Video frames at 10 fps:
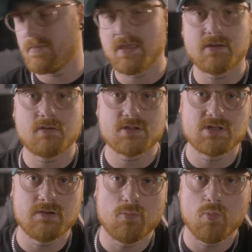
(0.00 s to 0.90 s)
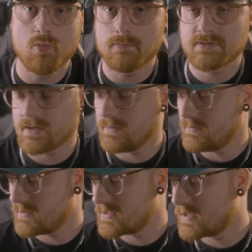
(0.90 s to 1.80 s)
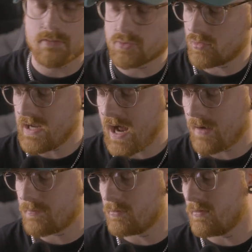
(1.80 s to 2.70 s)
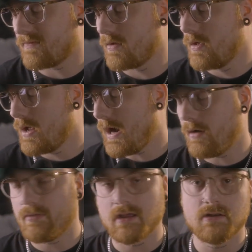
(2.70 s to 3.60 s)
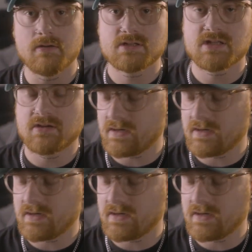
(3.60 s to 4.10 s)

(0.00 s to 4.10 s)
giving me that nice little warm tones. So I was really happy with how that looks